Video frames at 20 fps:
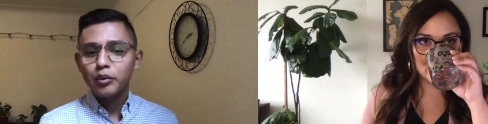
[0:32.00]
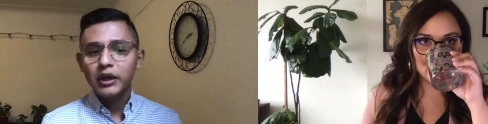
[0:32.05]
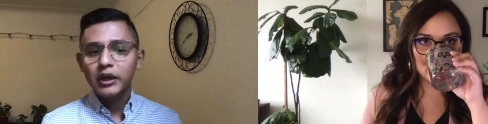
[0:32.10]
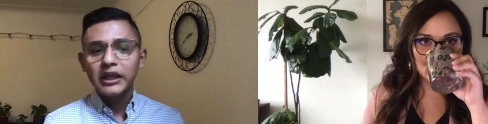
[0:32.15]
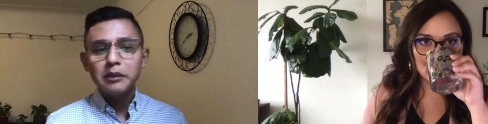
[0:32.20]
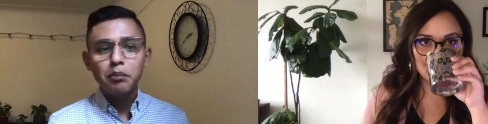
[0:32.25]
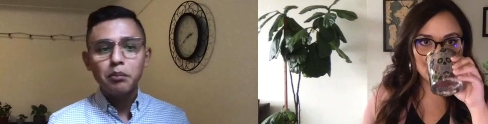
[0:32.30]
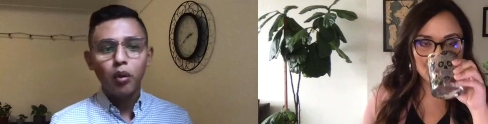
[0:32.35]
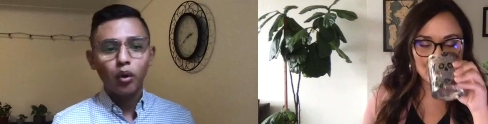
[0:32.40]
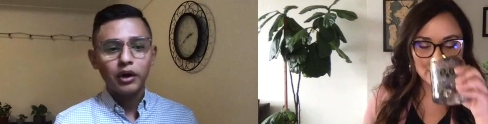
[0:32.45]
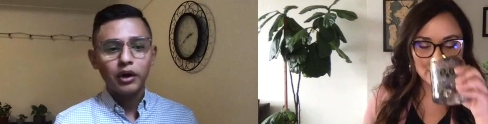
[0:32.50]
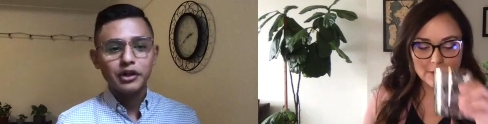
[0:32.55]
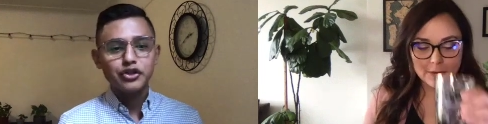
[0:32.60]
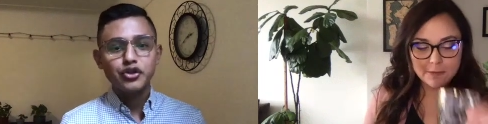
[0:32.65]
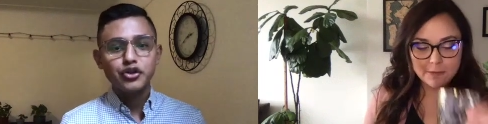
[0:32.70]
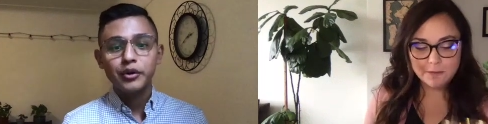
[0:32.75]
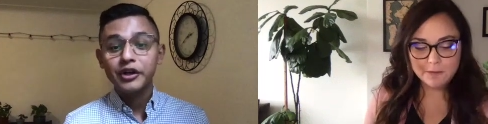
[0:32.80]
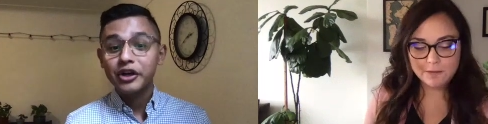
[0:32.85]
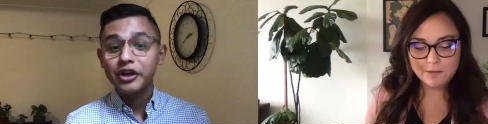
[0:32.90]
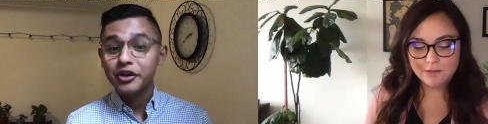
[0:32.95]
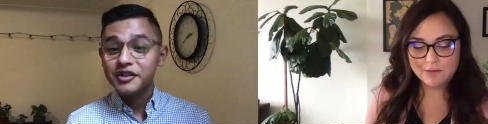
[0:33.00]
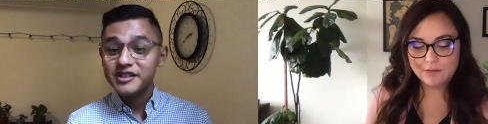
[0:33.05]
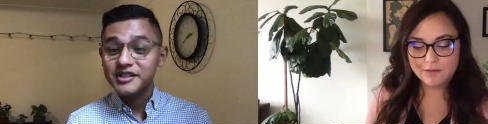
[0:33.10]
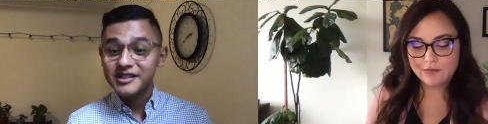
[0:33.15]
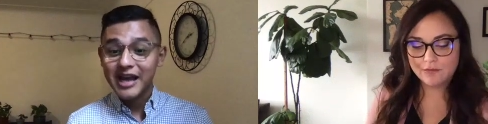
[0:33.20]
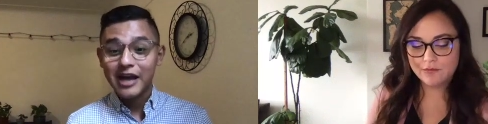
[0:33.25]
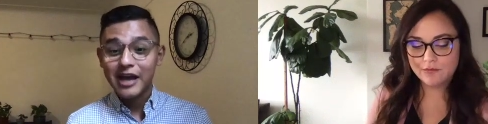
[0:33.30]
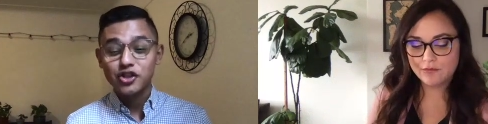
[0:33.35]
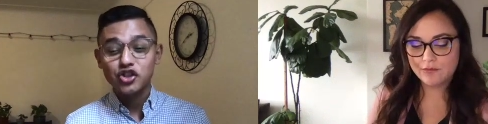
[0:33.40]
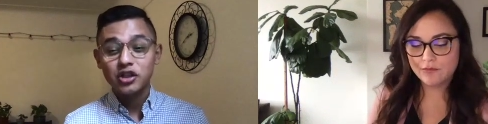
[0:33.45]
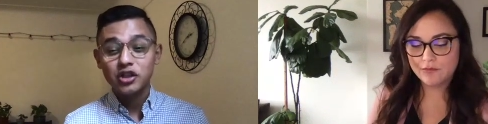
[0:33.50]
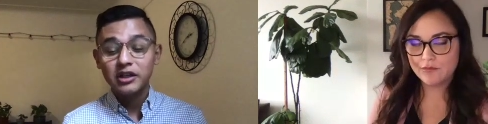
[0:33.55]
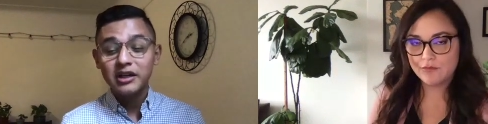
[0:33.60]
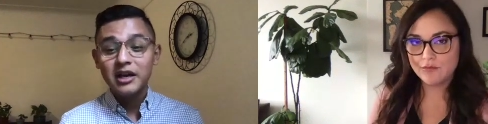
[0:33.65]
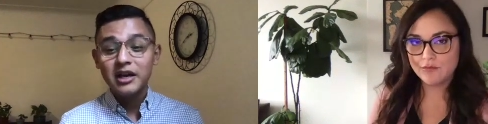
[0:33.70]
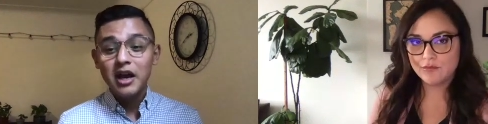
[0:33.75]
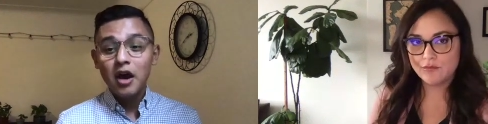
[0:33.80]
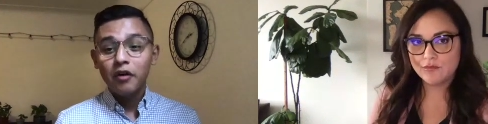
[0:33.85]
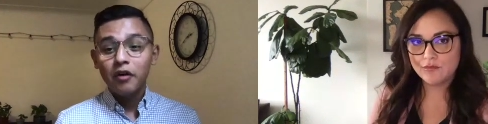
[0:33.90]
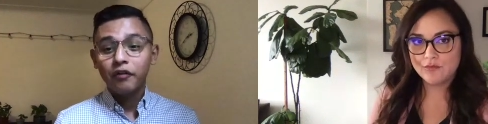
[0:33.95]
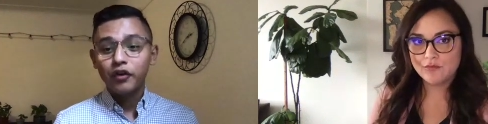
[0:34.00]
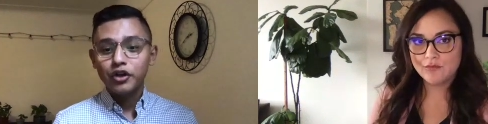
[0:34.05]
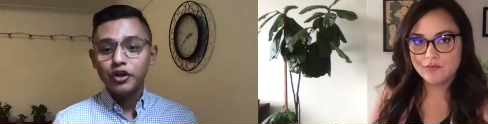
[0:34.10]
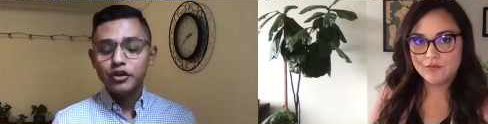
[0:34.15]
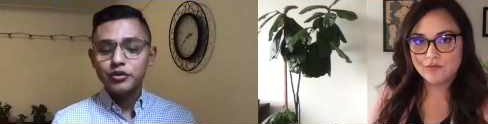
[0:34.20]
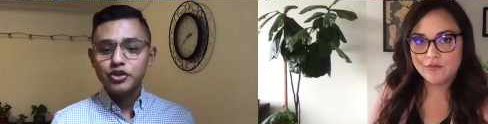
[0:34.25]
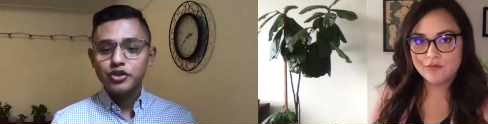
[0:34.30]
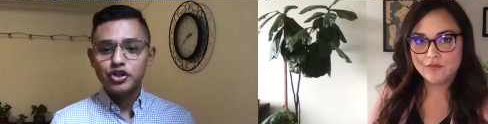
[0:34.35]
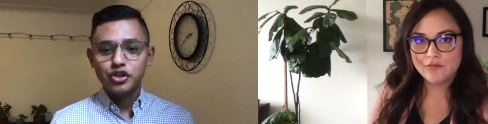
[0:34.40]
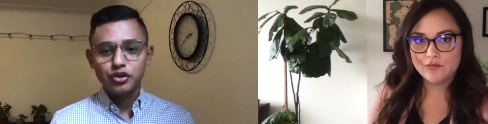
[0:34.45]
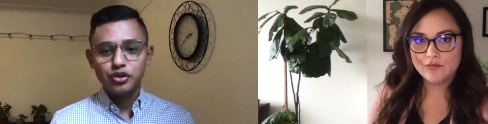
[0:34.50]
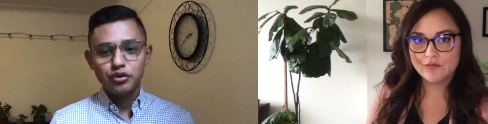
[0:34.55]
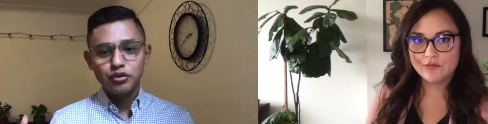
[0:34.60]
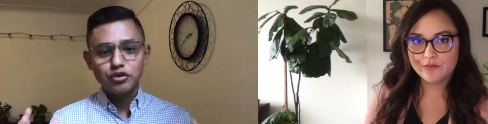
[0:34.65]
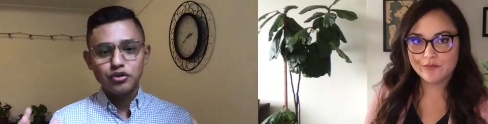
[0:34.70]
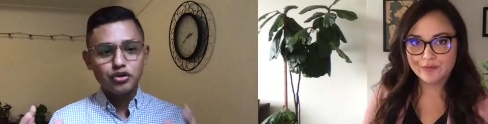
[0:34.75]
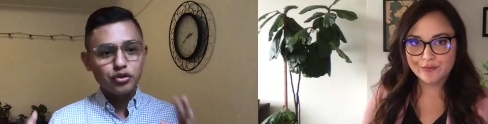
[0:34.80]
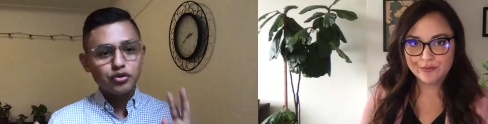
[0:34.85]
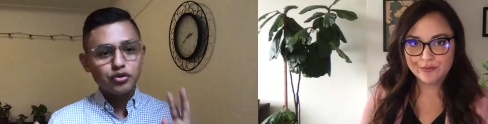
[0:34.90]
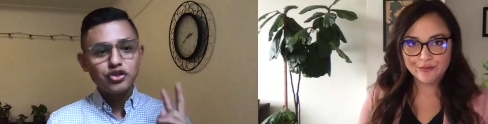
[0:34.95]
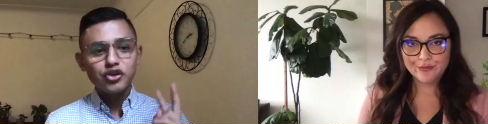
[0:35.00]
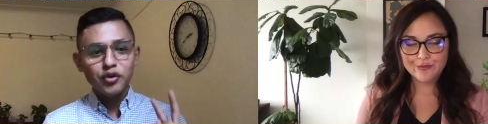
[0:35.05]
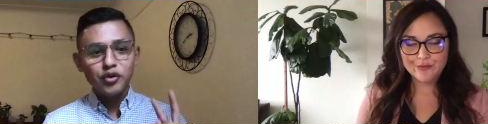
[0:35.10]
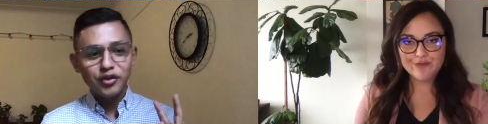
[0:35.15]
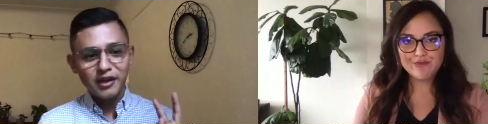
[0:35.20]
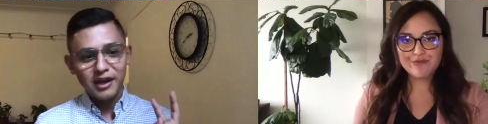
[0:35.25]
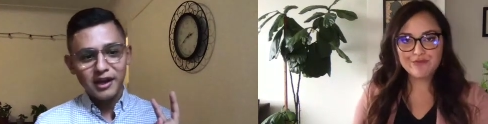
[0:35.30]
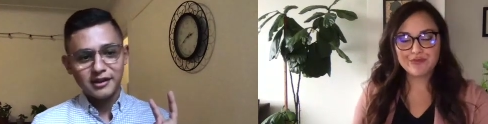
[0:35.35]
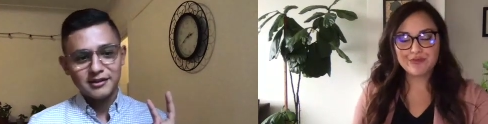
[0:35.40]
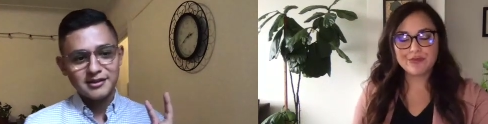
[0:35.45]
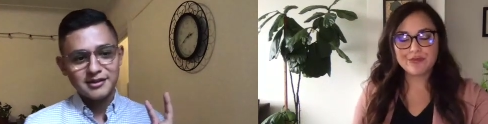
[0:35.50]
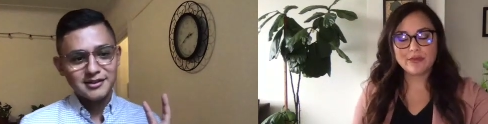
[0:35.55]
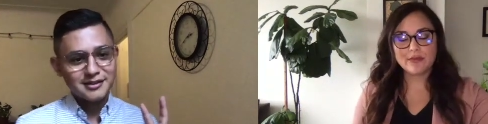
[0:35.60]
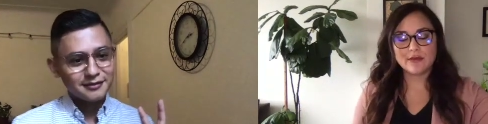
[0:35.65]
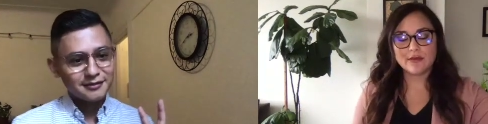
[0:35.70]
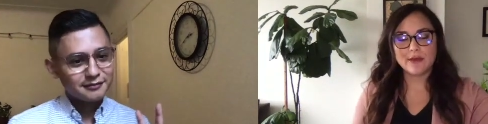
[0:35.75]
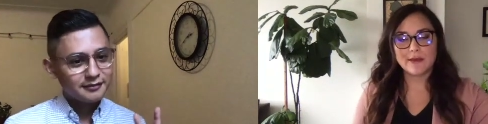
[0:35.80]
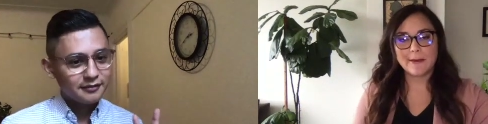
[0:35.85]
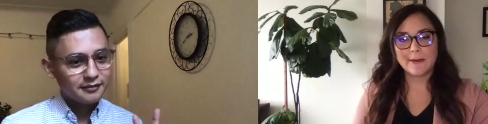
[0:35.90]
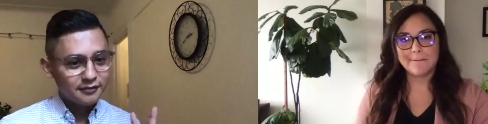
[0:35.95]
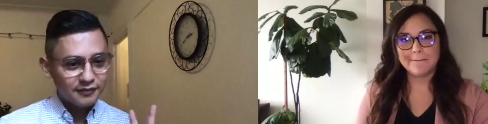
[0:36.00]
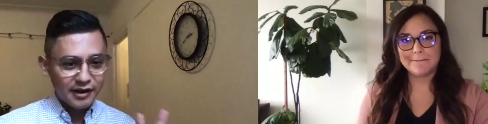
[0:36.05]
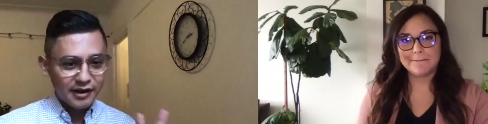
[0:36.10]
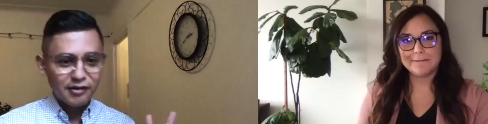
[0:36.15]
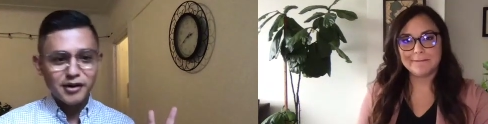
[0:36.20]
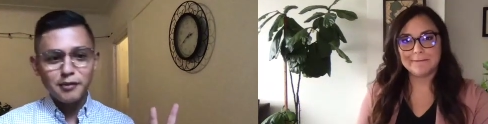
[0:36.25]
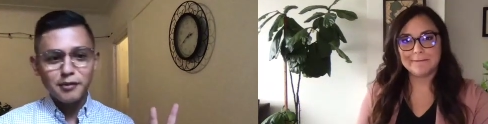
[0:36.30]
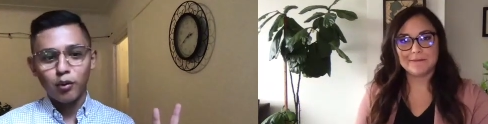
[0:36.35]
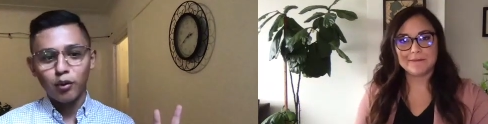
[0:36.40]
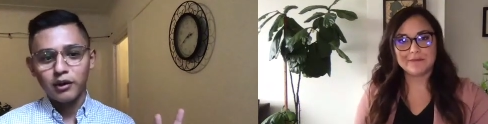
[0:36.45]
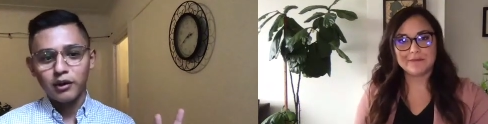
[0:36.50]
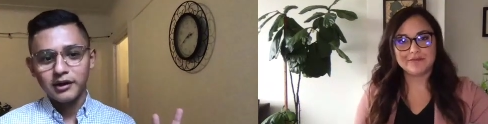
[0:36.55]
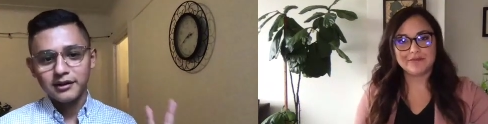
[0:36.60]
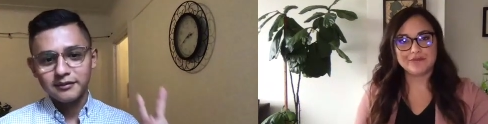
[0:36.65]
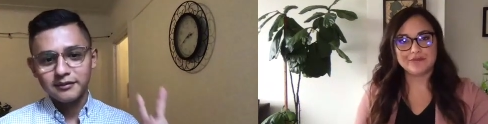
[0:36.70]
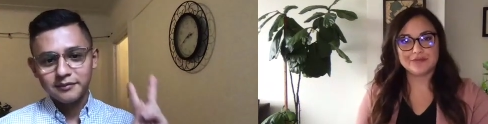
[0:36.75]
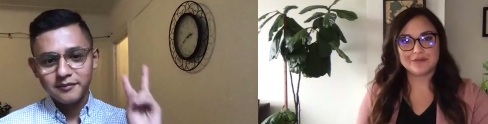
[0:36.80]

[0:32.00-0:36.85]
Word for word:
Speaker 1: important during our session for you to do two things. Very important.